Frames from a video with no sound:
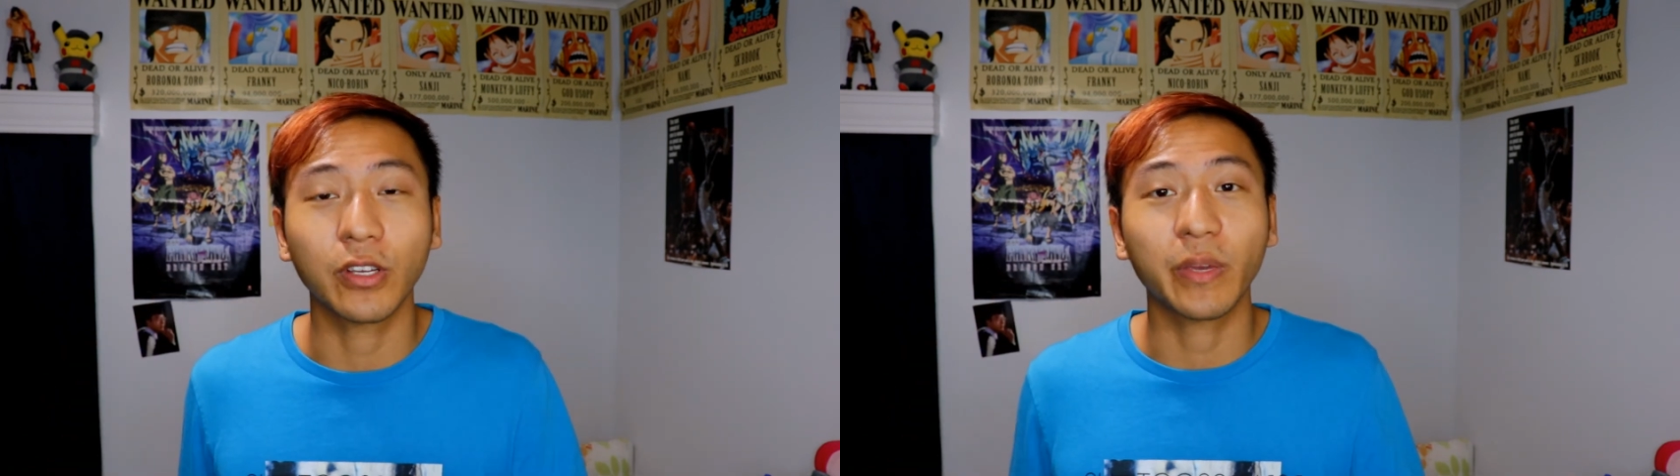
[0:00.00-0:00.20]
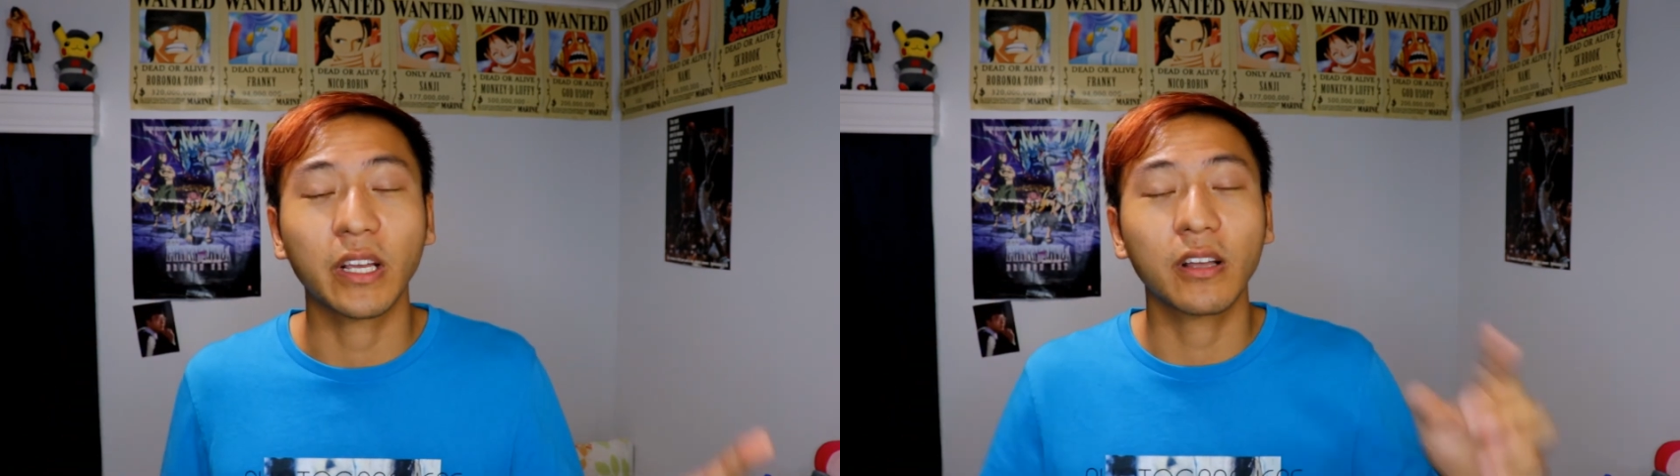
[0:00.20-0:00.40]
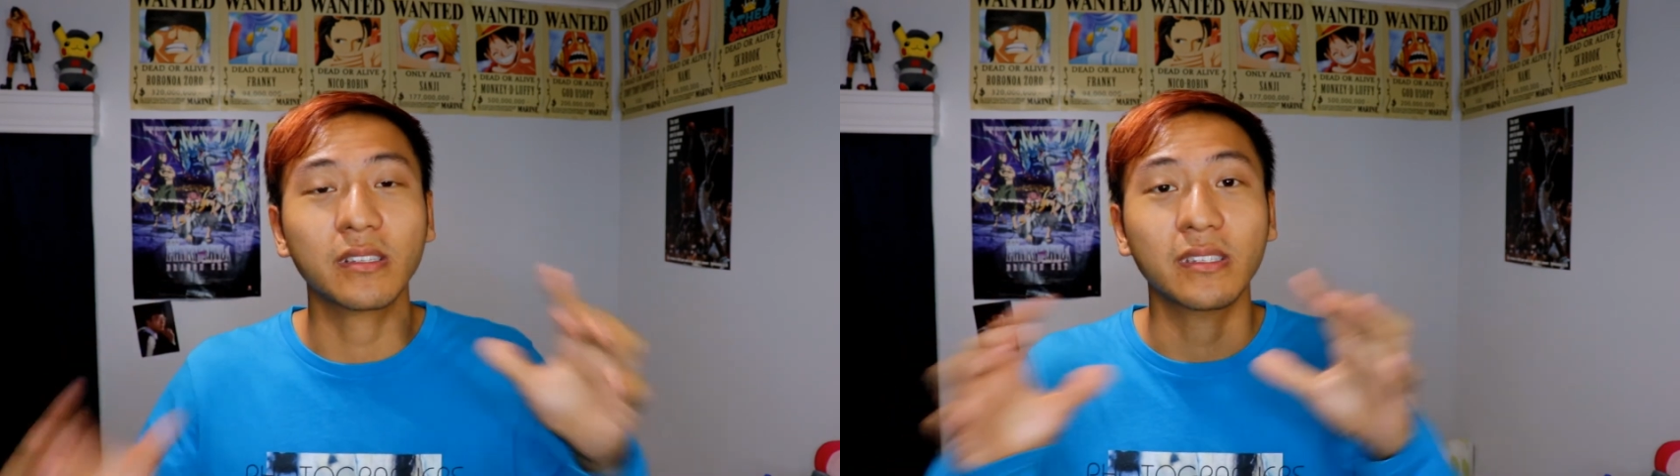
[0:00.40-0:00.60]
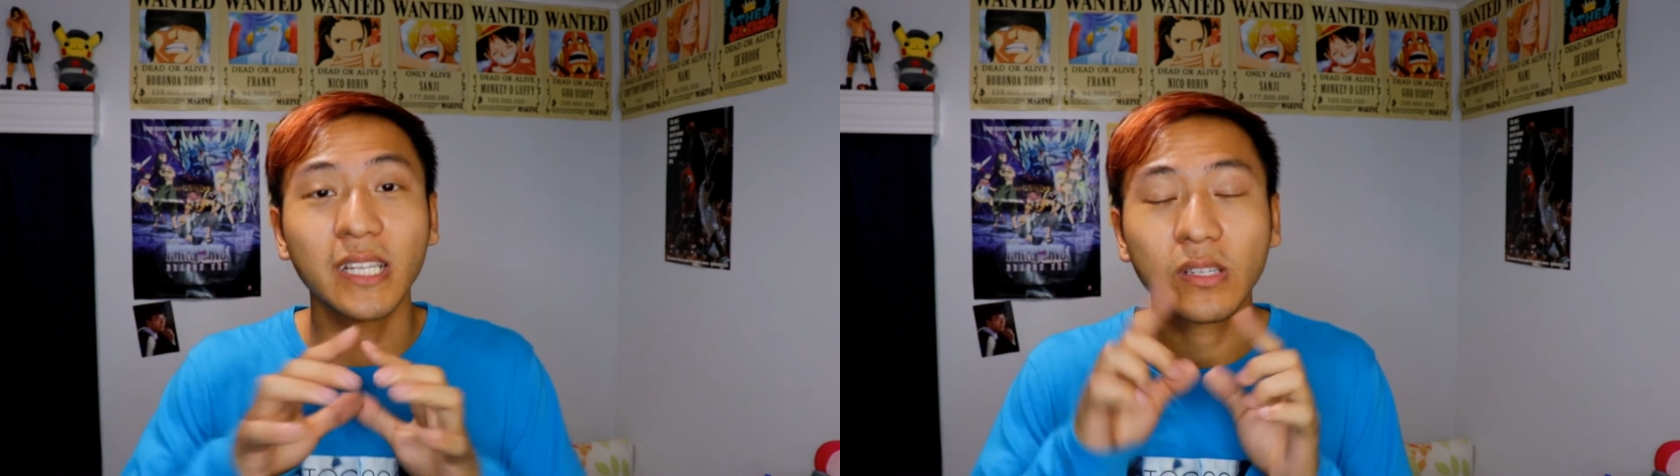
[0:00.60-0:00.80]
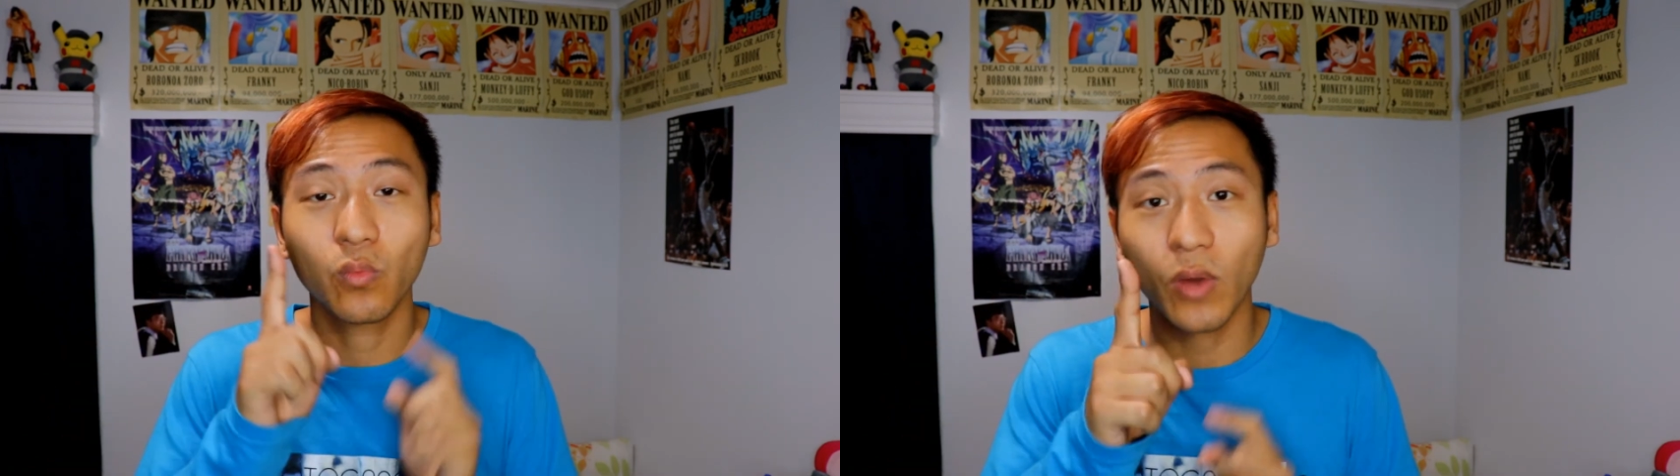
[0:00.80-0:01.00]
you because
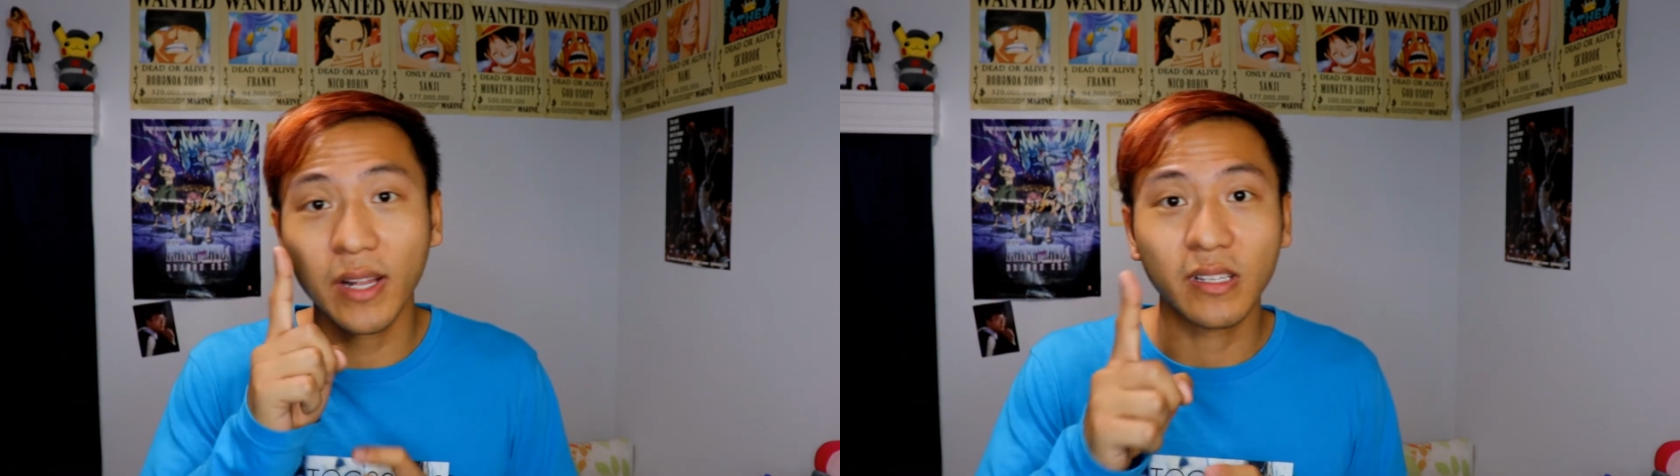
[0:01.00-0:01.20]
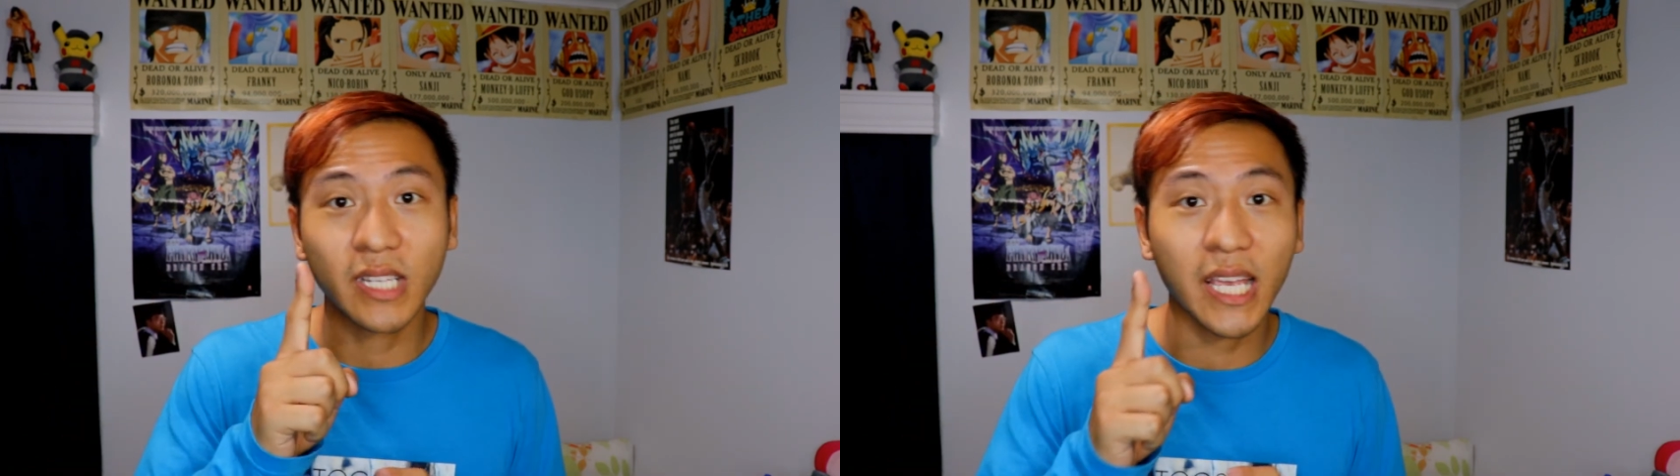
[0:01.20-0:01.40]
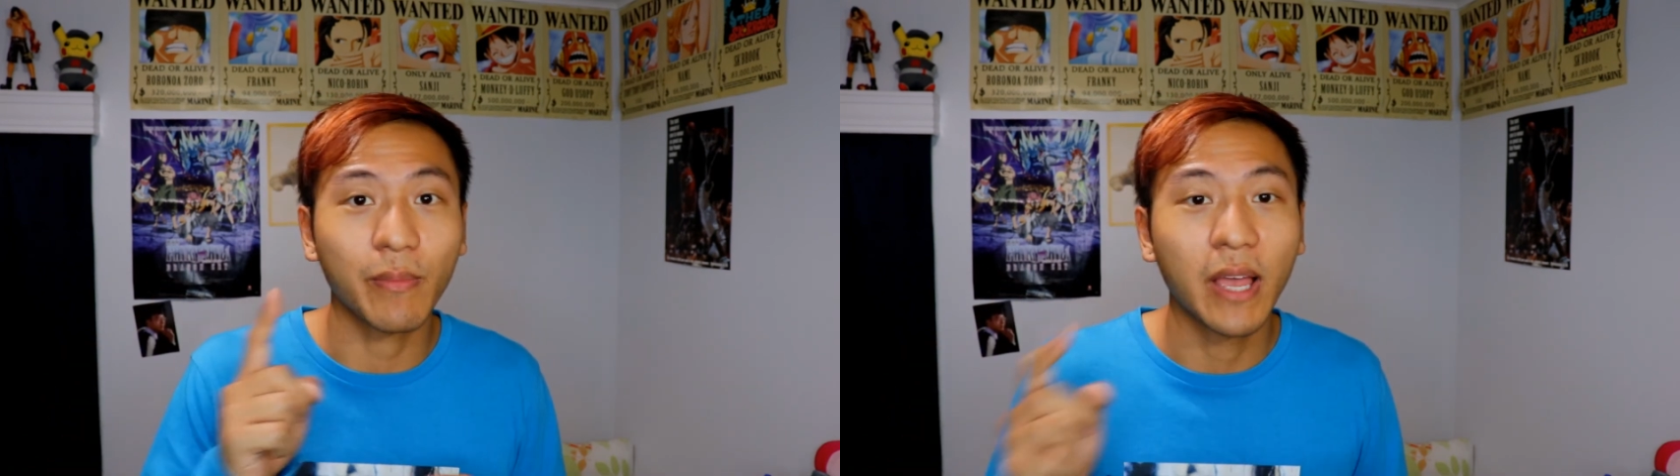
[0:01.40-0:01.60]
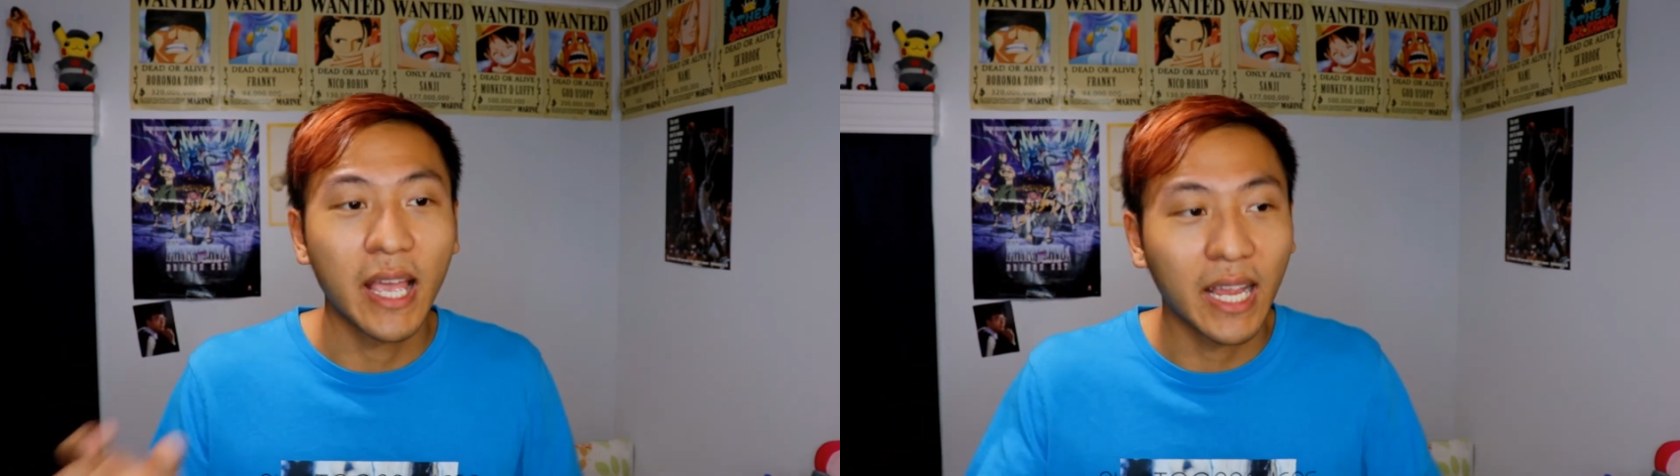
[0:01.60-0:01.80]
this one tip